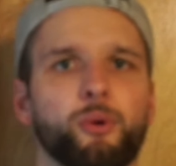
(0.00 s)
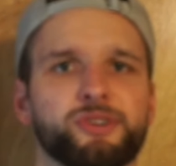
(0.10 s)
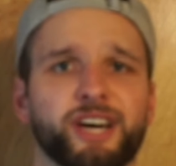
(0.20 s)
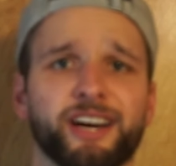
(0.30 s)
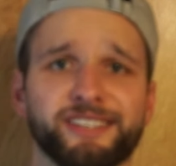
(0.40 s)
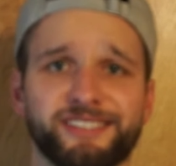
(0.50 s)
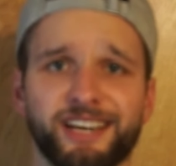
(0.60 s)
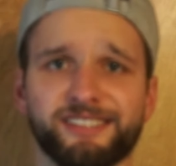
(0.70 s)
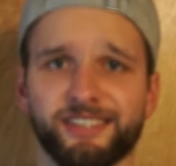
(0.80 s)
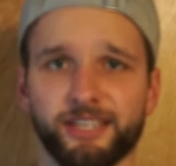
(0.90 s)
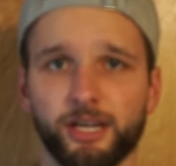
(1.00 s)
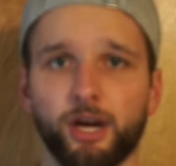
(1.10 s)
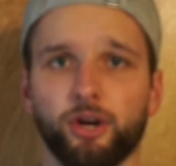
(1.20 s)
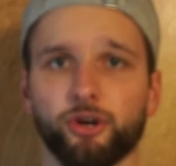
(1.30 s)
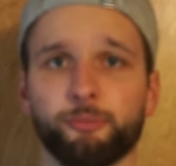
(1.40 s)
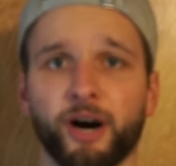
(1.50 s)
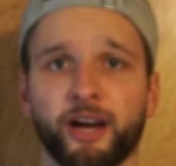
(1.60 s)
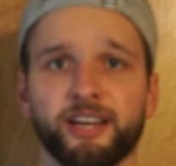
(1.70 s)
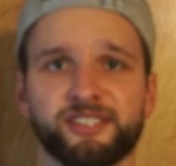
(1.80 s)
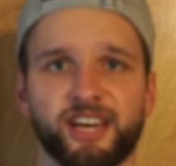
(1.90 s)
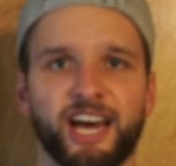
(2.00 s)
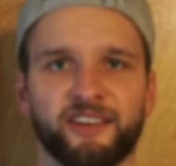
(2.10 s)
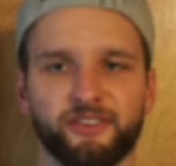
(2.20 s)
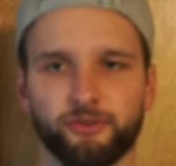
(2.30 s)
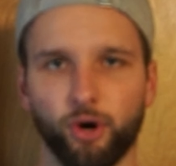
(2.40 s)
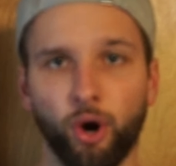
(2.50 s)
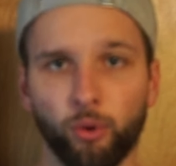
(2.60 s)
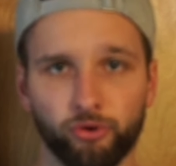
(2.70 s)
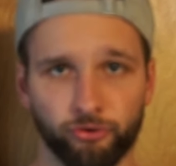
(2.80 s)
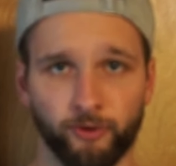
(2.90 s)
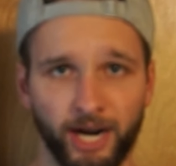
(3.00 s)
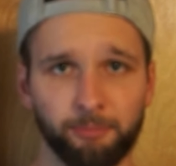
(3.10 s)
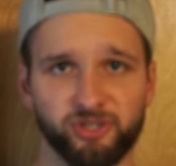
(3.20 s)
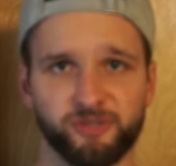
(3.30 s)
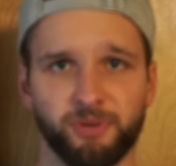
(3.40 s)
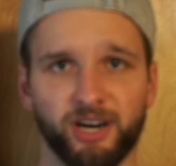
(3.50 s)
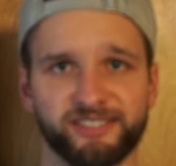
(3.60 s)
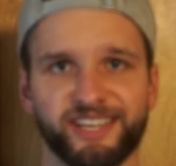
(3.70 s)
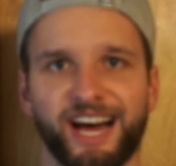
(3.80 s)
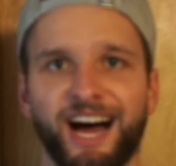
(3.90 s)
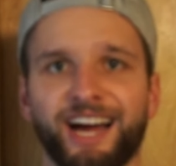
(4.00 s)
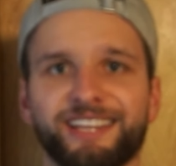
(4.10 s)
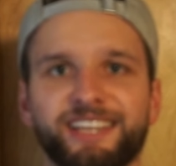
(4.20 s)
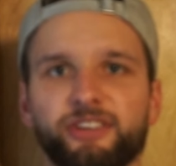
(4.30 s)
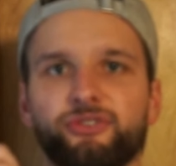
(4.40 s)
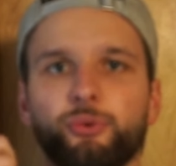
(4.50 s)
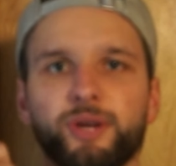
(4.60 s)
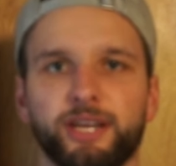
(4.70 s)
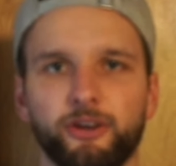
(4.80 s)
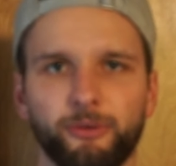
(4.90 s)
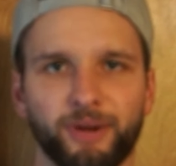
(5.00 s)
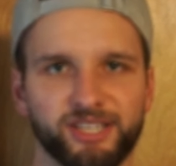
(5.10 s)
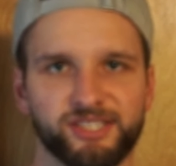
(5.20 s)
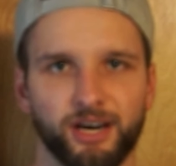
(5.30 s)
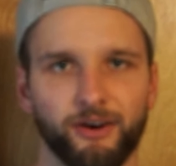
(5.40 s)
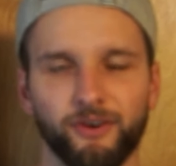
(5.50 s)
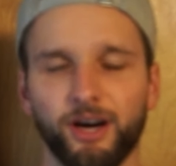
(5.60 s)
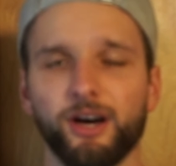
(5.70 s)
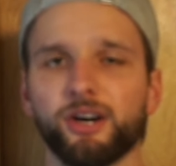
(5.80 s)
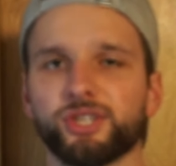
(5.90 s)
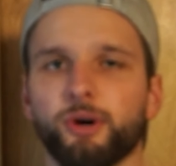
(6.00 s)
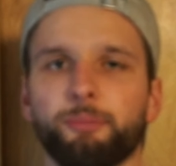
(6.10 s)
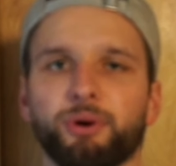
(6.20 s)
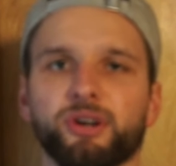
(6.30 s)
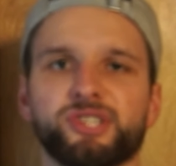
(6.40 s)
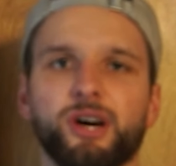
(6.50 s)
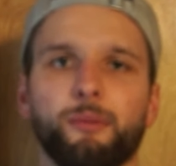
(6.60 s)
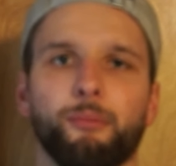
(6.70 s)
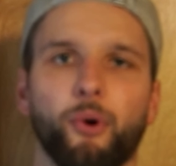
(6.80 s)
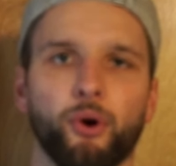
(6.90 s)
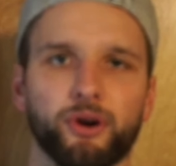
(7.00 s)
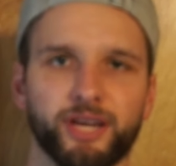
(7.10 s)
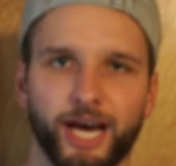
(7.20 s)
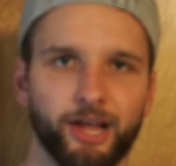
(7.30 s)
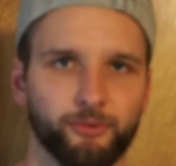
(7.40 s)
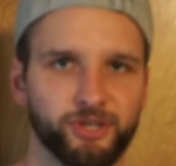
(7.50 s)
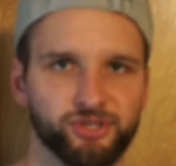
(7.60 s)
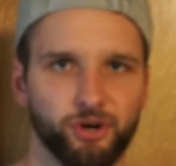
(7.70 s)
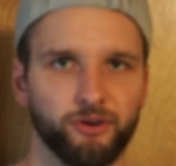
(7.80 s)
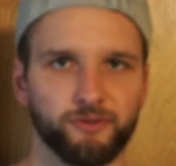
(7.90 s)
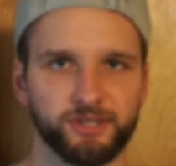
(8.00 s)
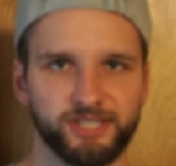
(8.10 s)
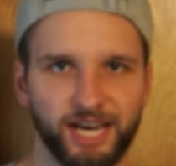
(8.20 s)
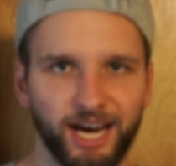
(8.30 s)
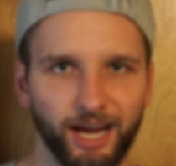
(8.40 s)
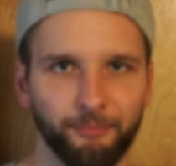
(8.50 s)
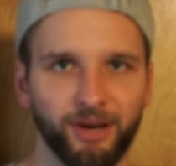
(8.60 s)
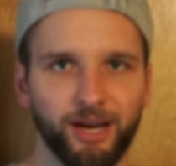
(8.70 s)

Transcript: Whereas high intensity, your body has had this oh crap response that I need to heal myself, so it burns more calories over time.